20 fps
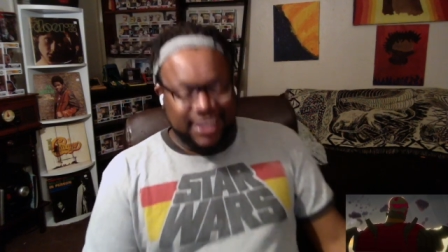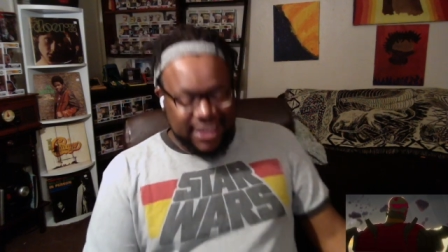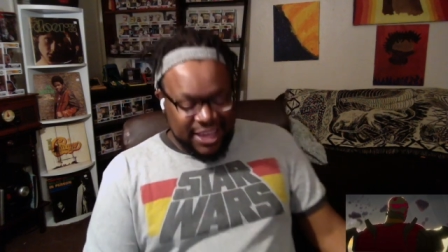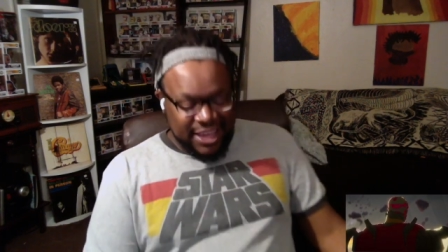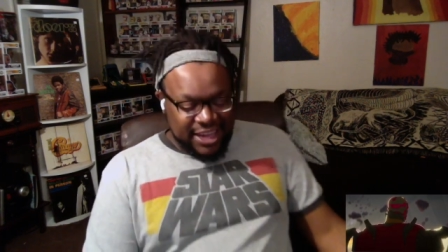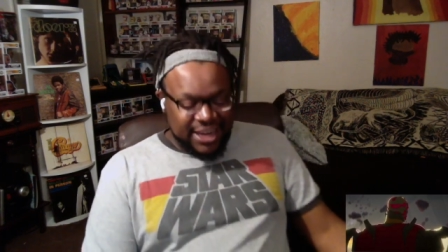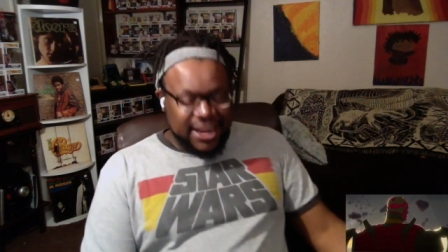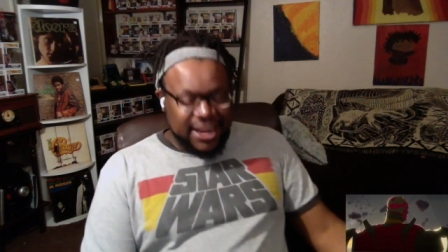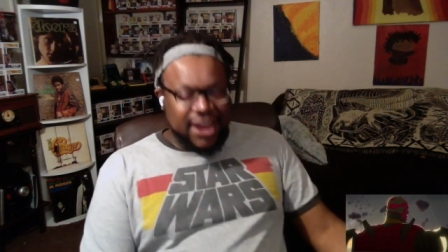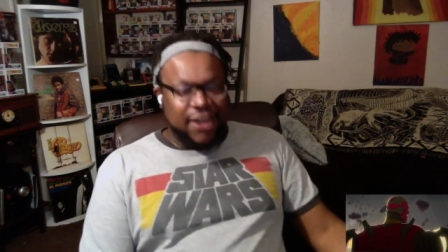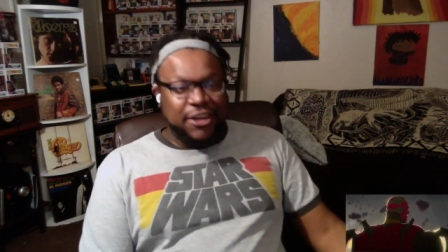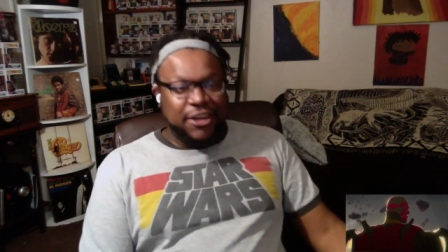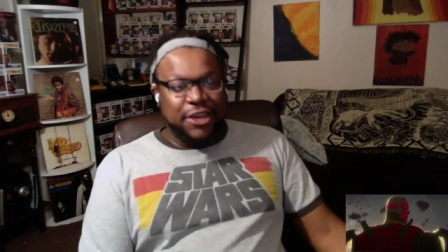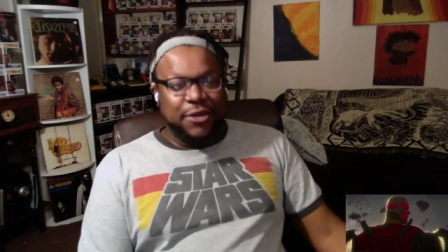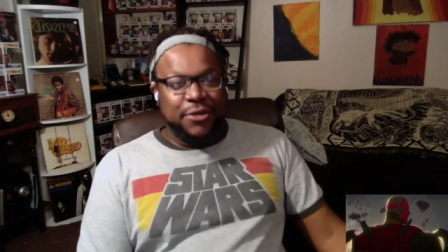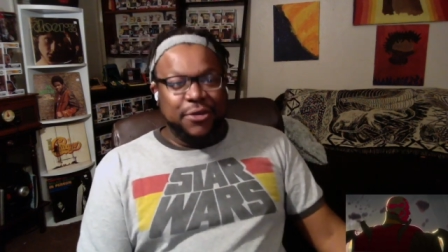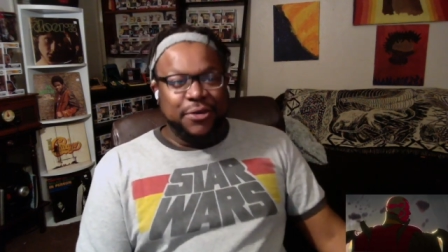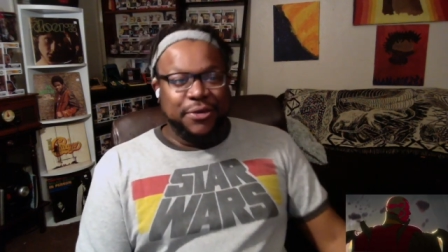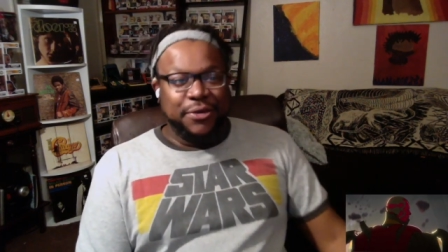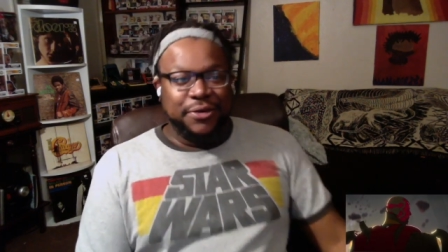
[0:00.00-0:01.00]
He can hear
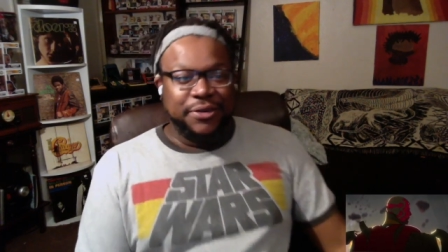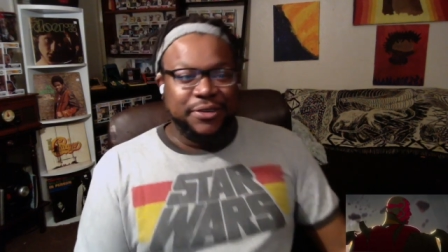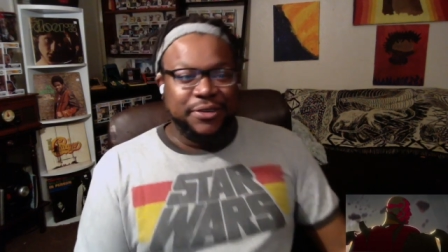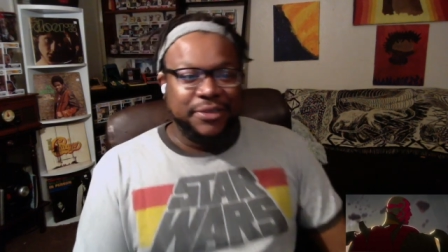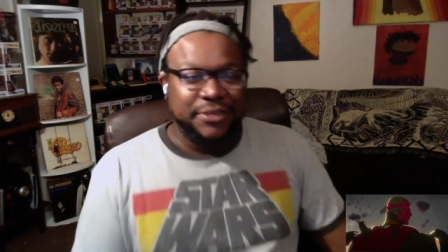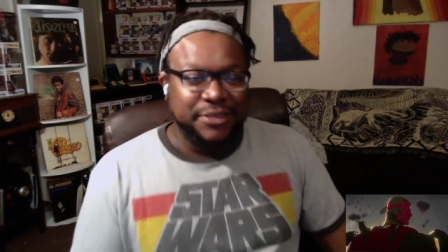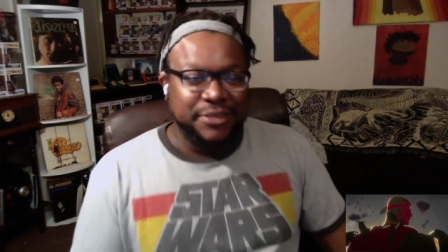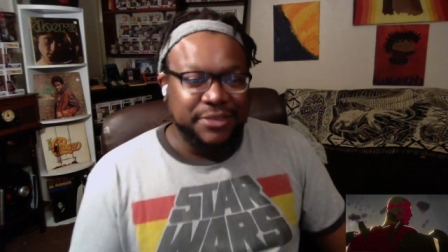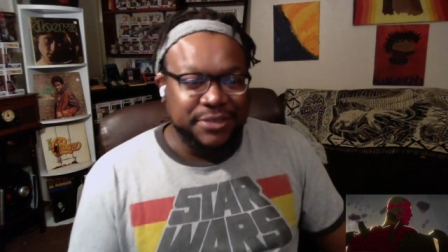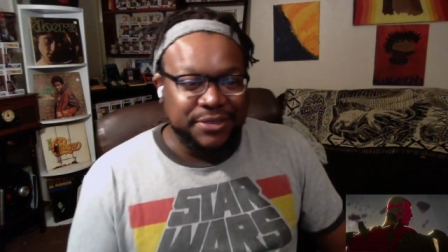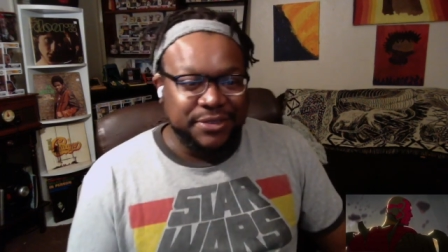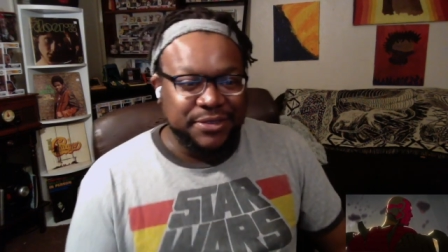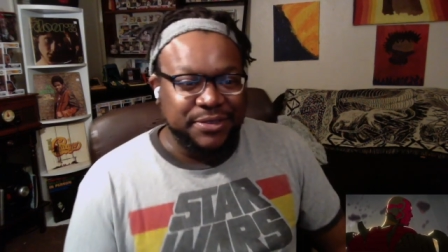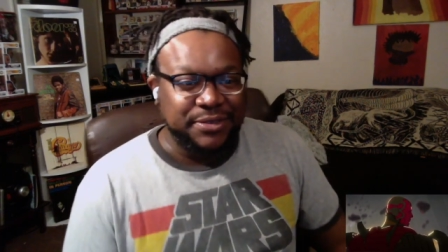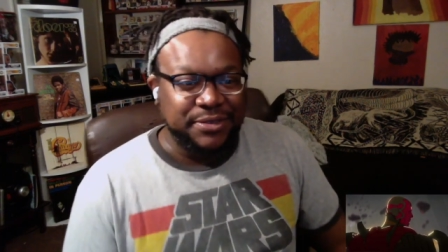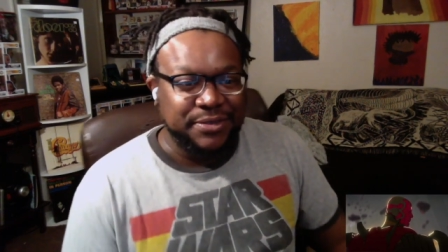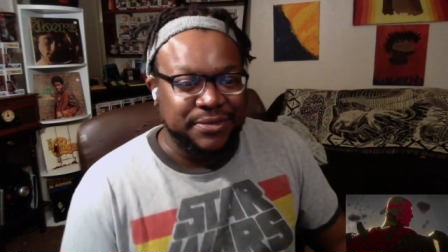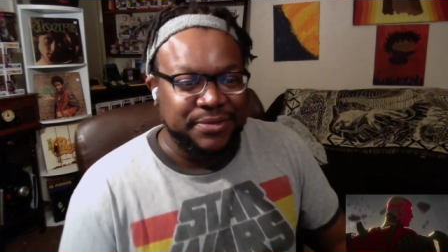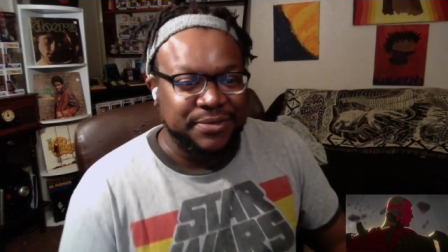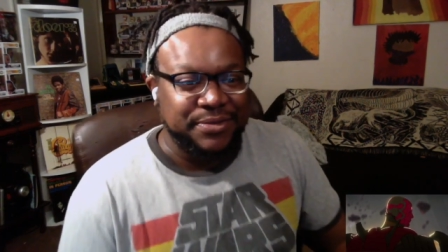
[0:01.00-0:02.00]
you. He became aware
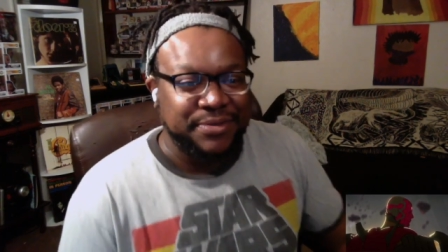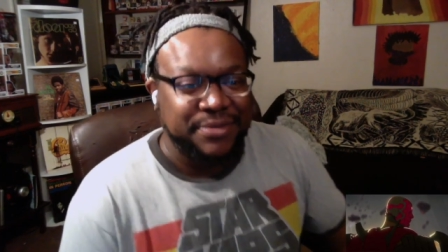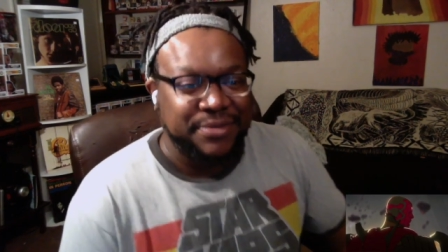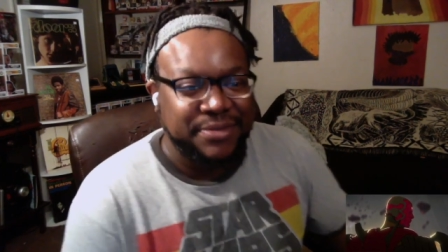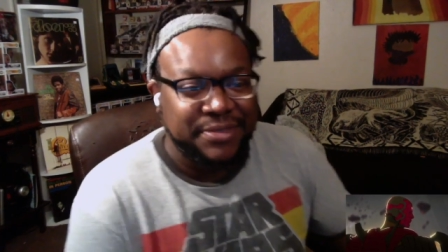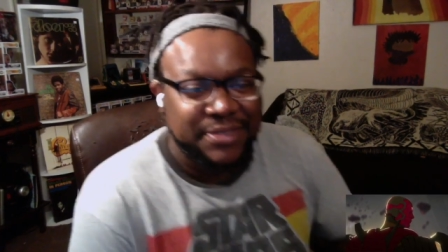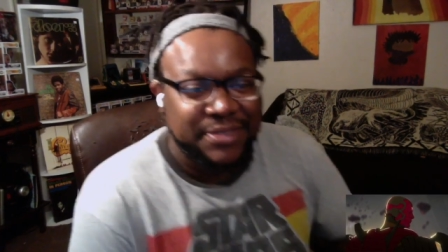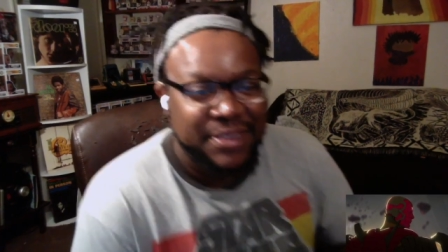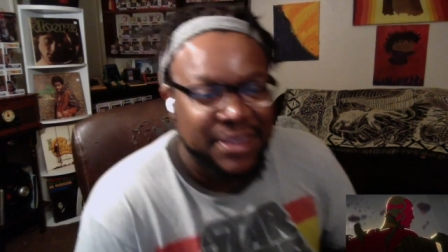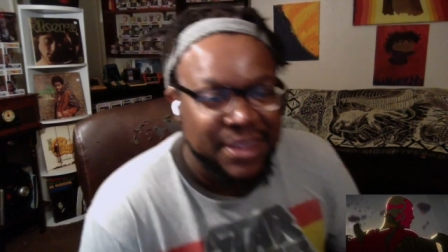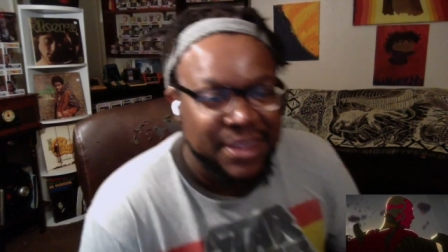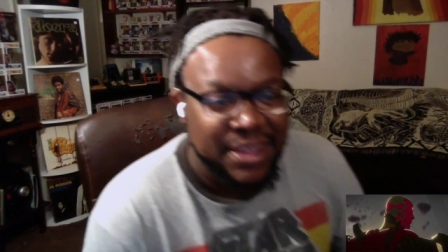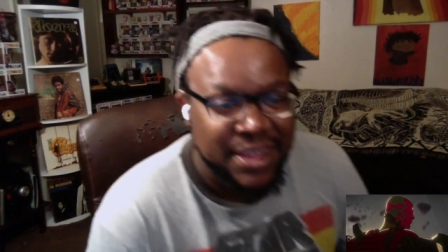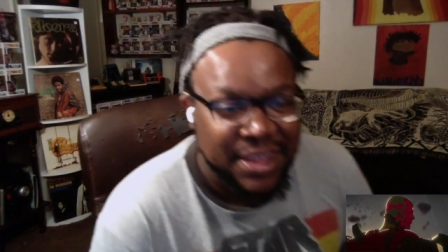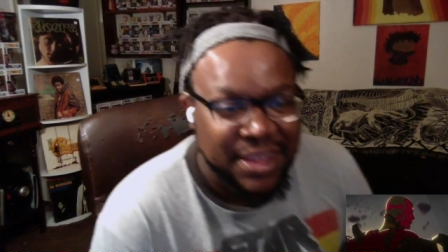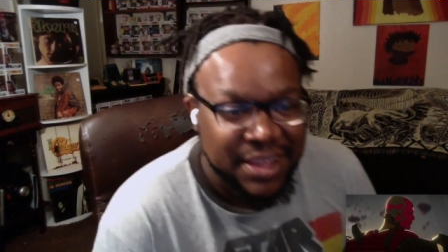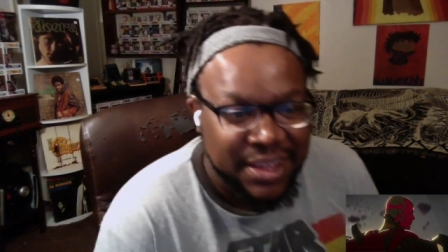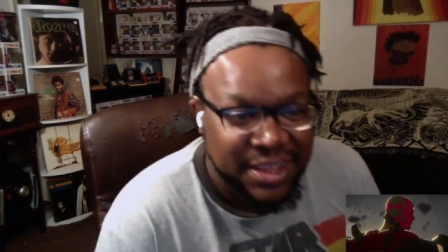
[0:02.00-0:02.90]
of another.